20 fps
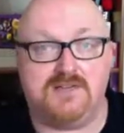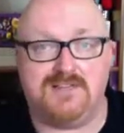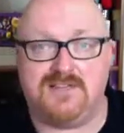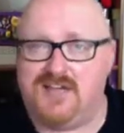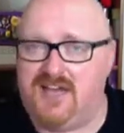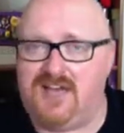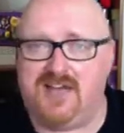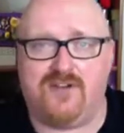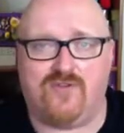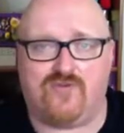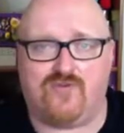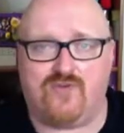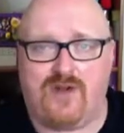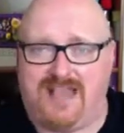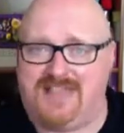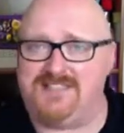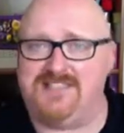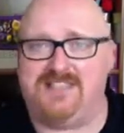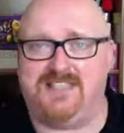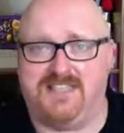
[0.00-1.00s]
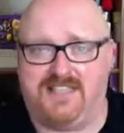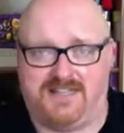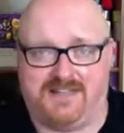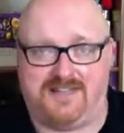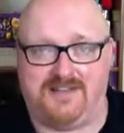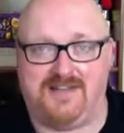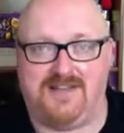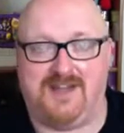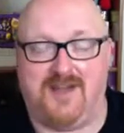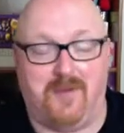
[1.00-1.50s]
kind of
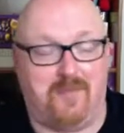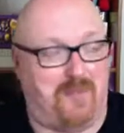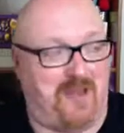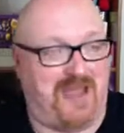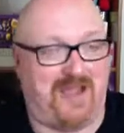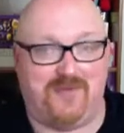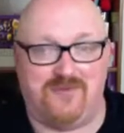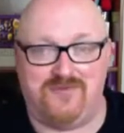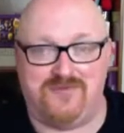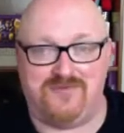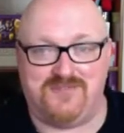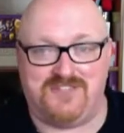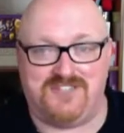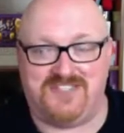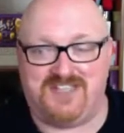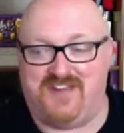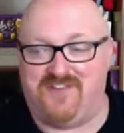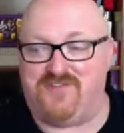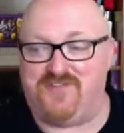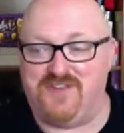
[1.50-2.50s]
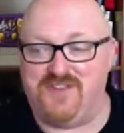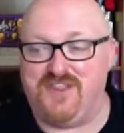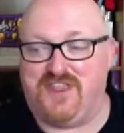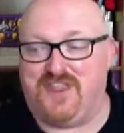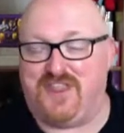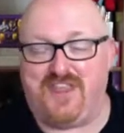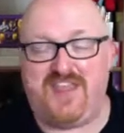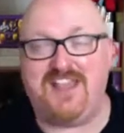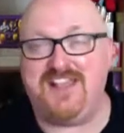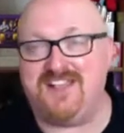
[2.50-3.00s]
ranting about
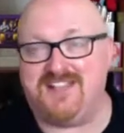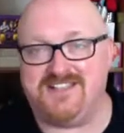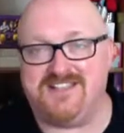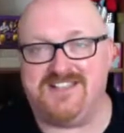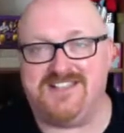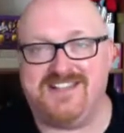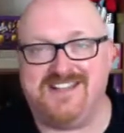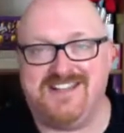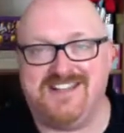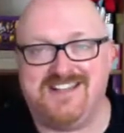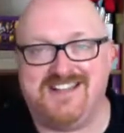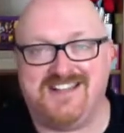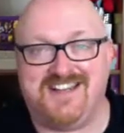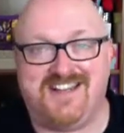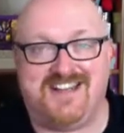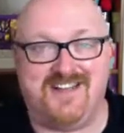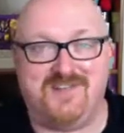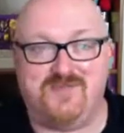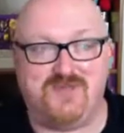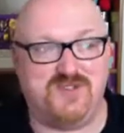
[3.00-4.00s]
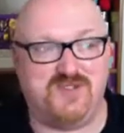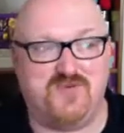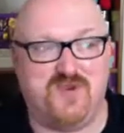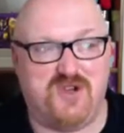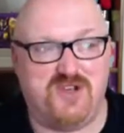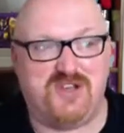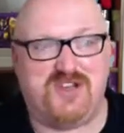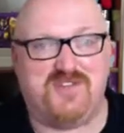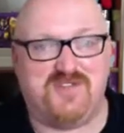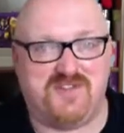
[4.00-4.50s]
different things, and it was
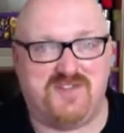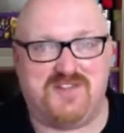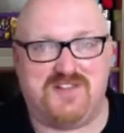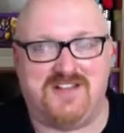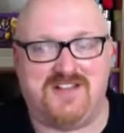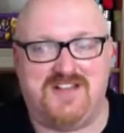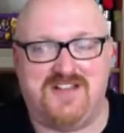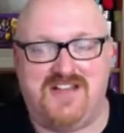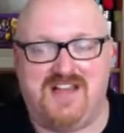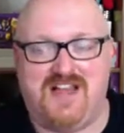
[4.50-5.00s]
wonderful.